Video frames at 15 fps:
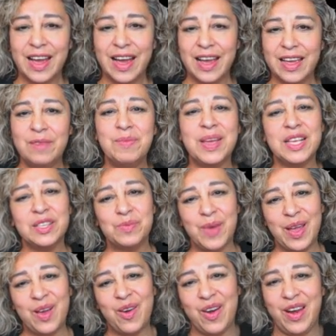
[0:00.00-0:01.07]
it makes my
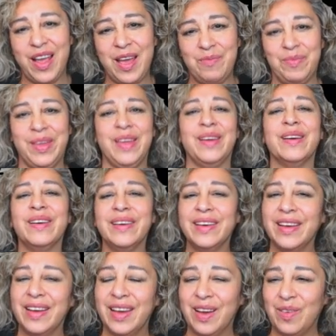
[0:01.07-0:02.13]
heart happy
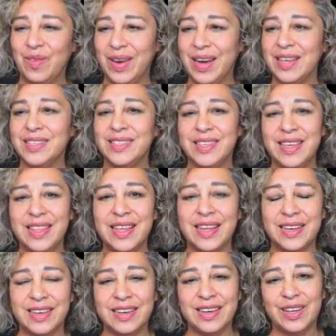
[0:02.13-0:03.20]
when I see that
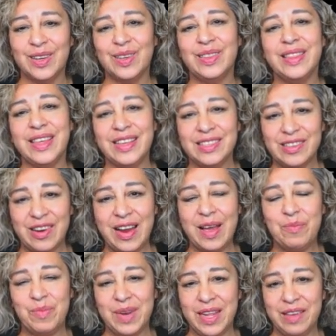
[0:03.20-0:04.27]
good things are
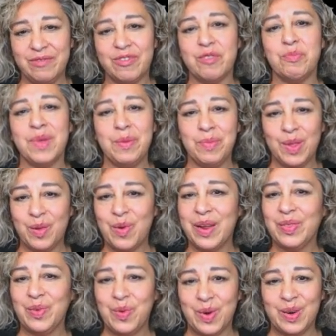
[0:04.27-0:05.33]
happening for people around
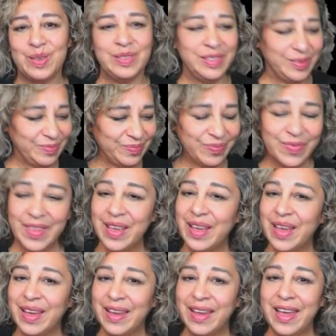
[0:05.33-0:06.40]
the world.
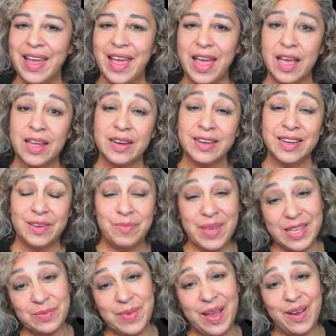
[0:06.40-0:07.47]
And it
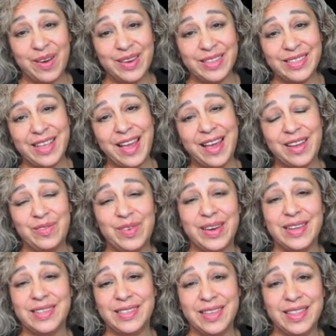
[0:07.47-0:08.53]
makes my heart sad when
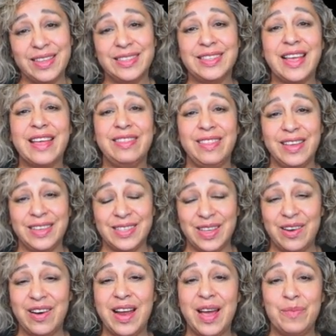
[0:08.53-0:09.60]
I see the sad things that
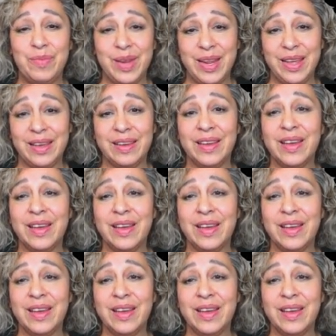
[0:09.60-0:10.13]
are happening